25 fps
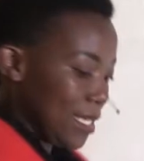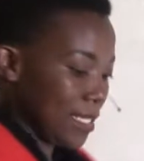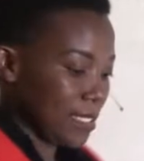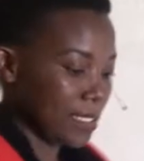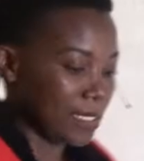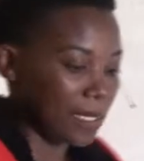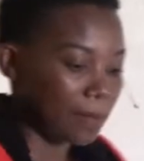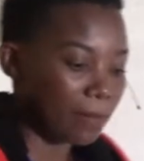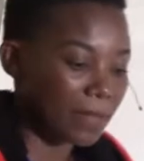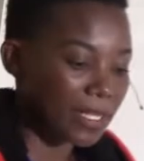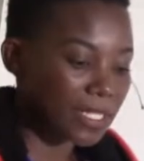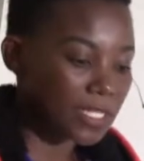
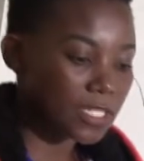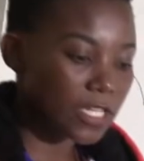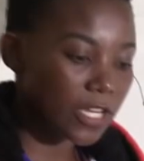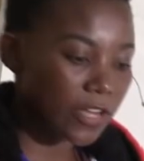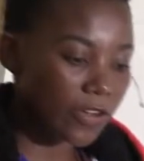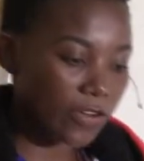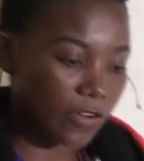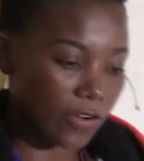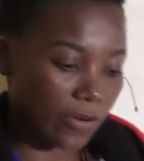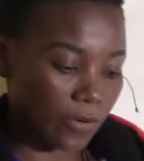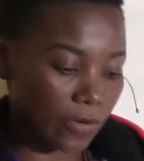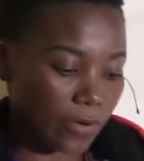is a
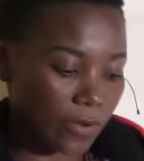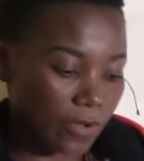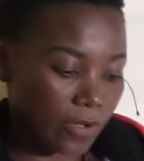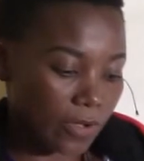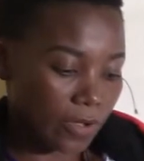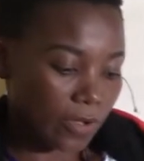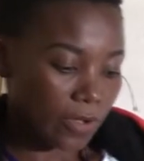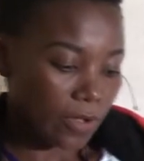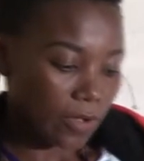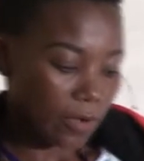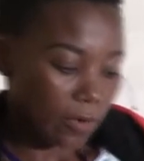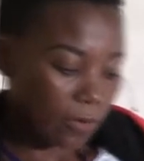material?
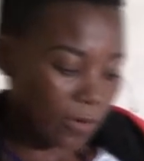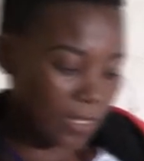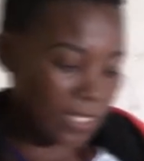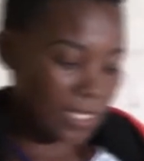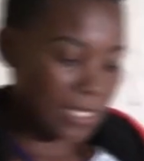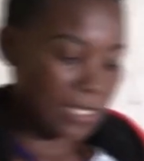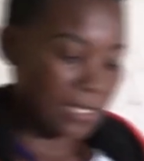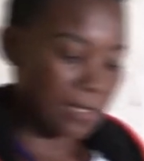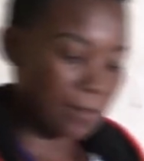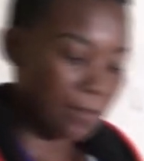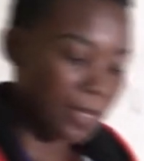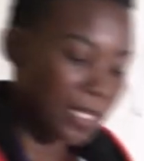
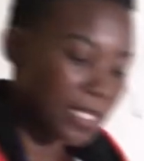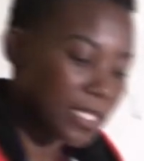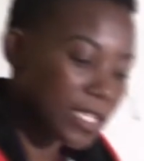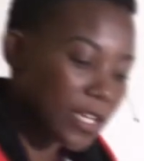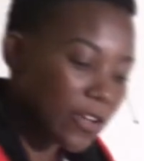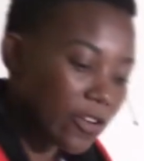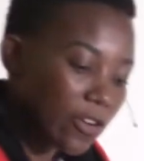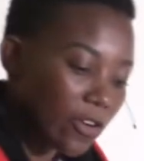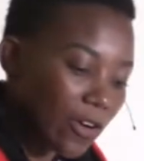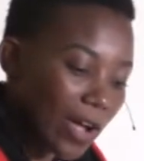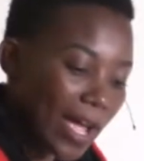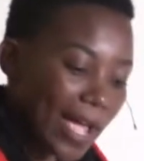What is a
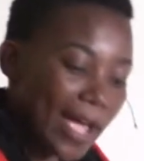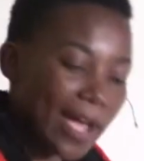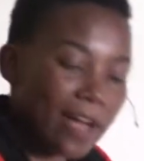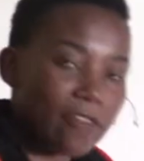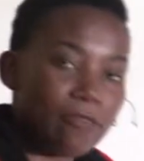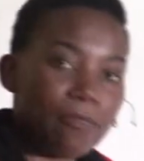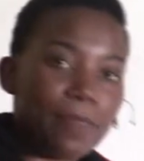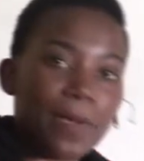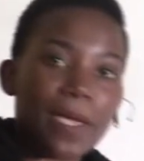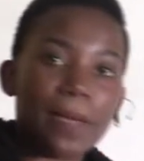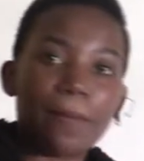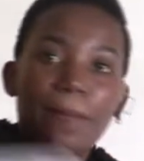material? I
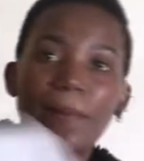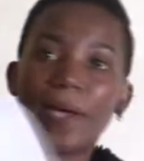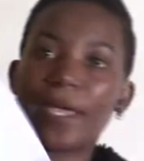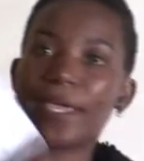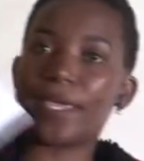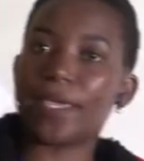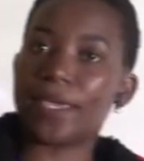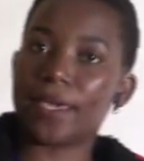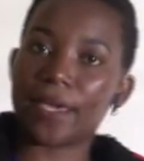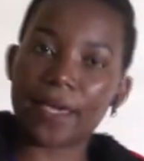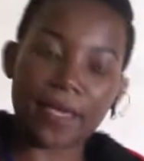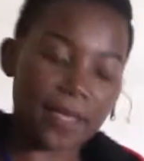have paper
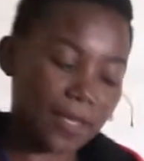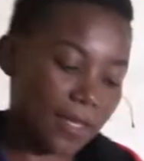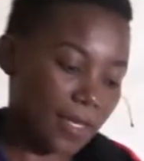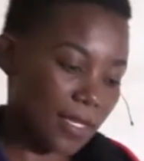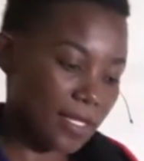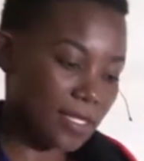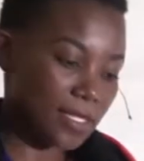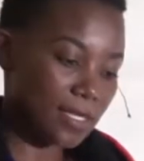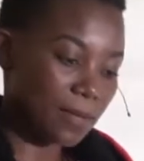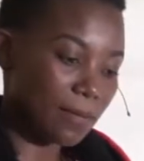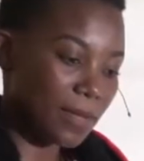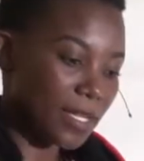here.
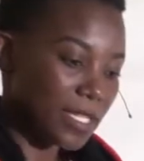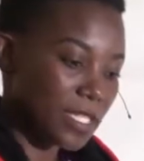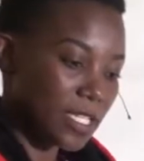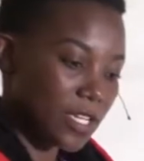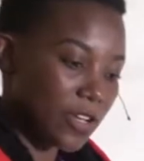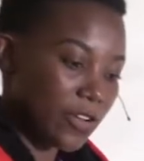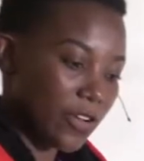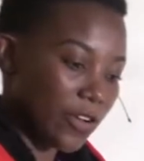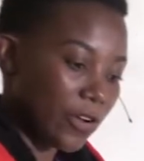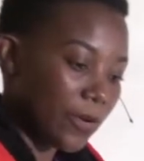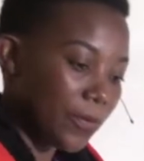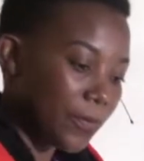It's a
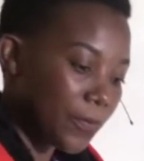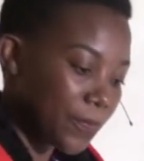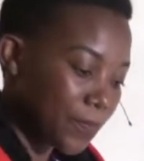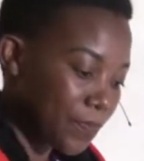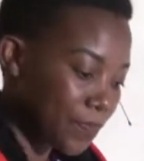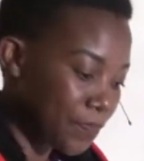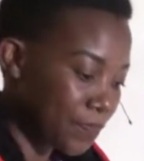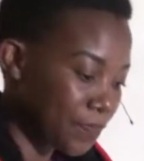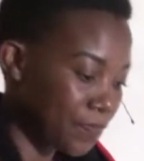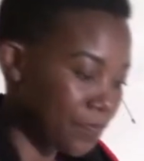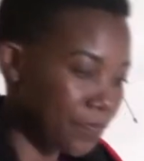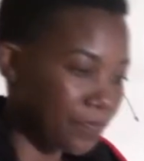material.
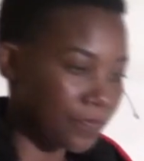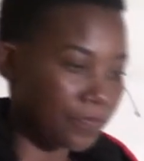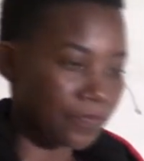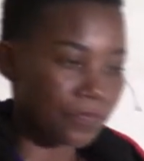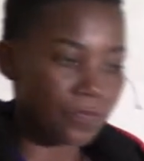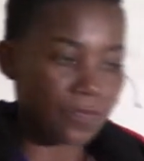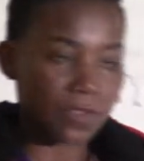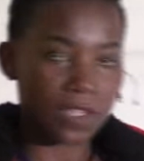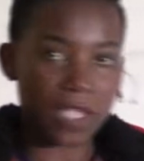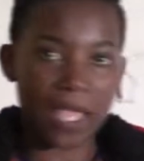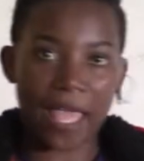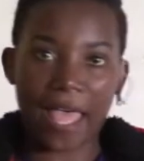
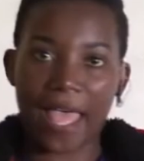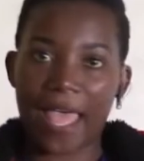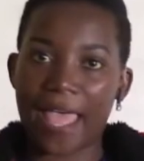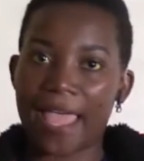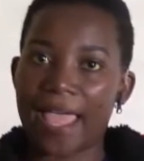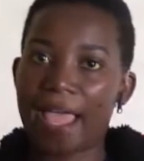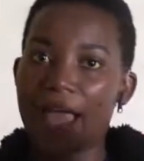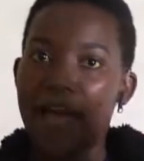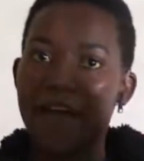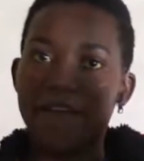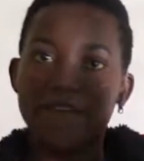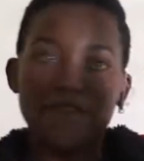
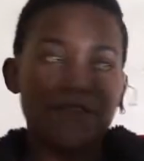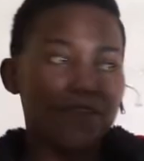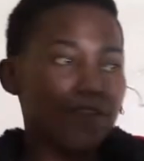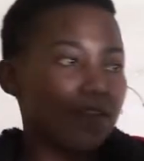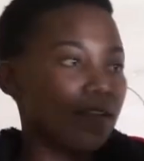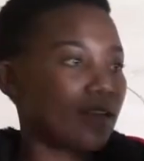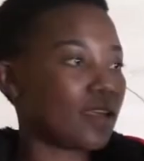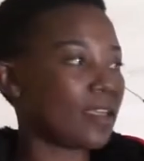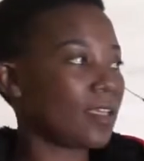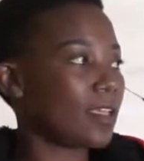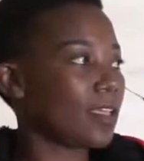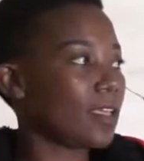I
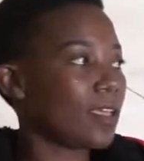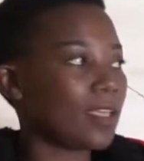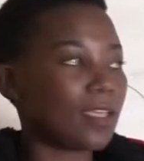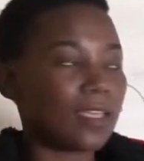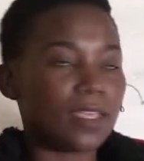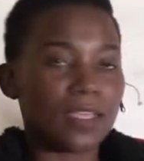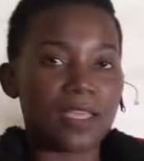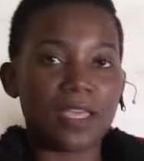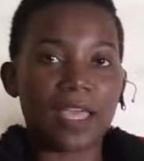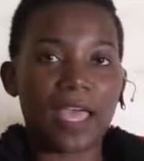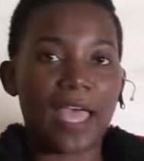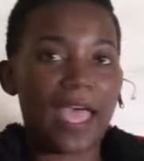
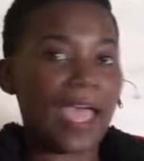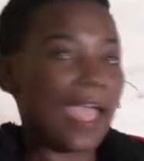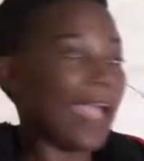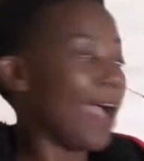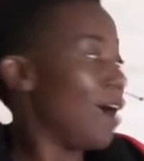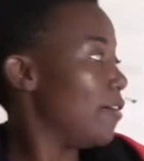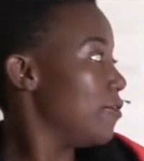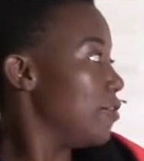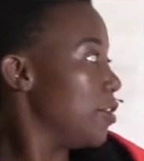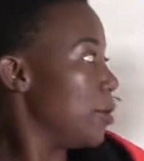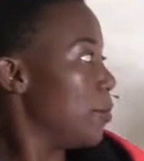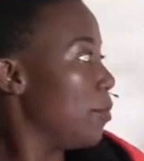
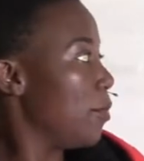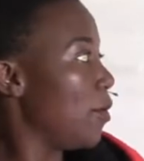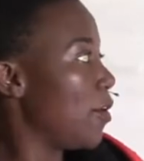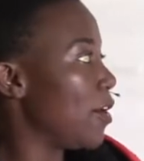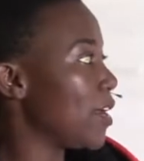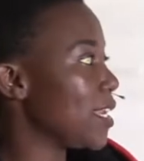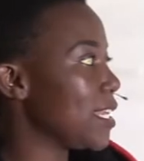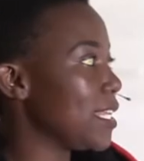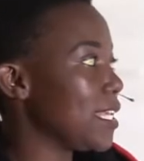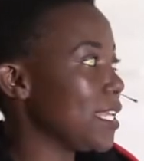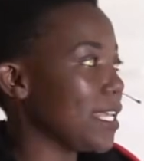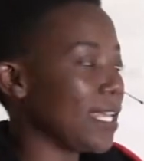have the
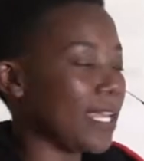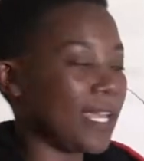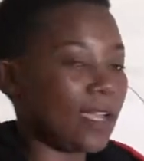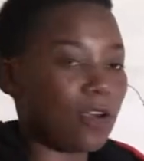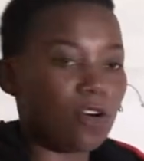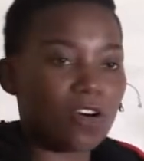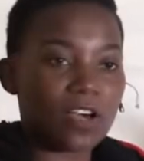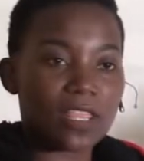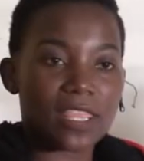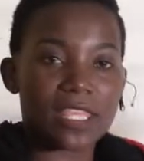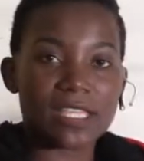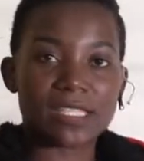board here.
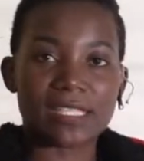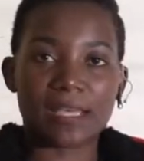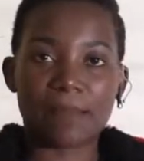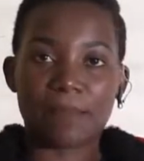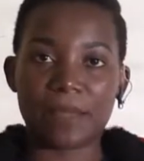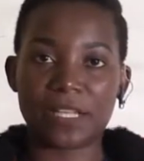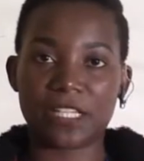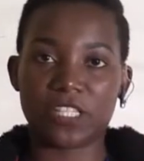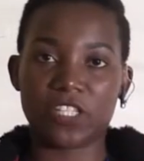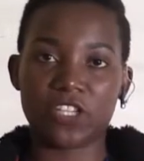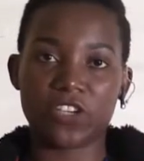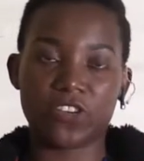All these are
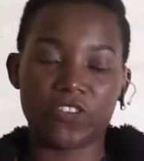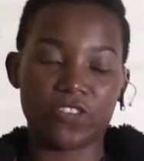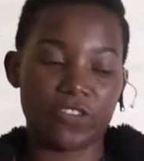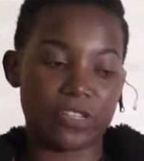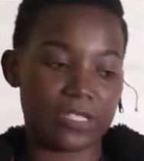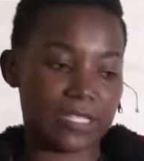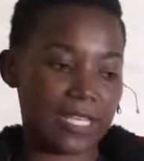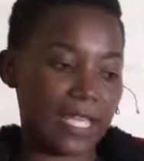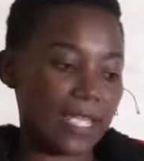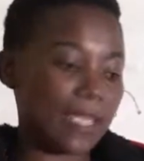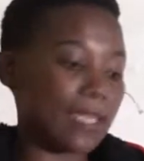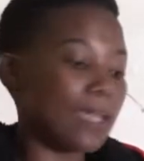
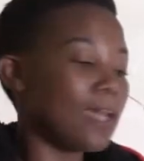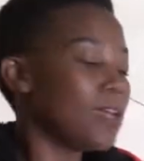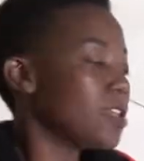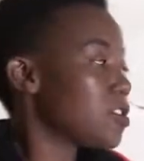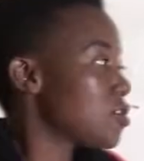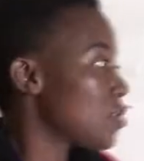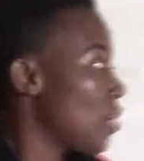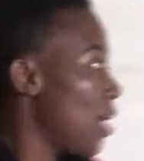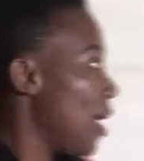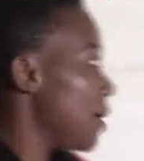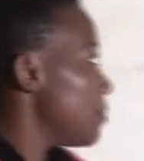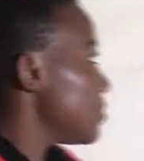materials, right?
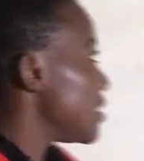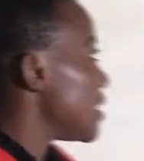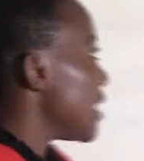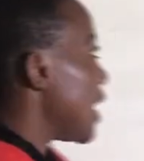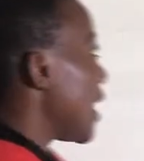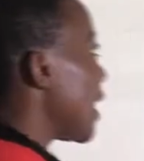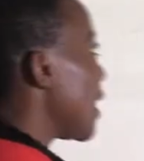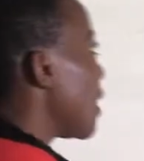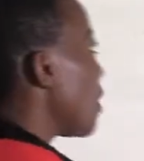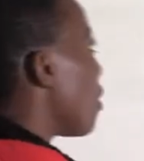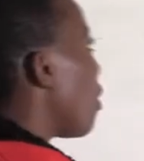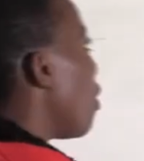So I'm
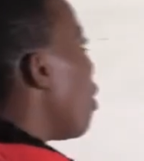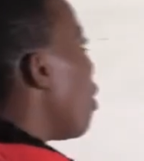saying